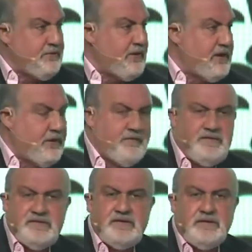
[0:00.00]
UN
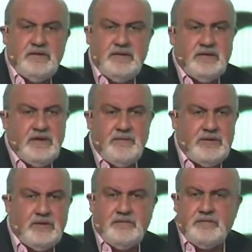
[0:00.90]
office in
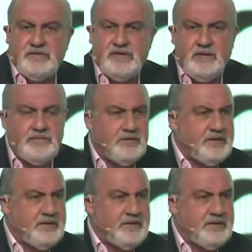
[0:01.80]
Lebanon, for example.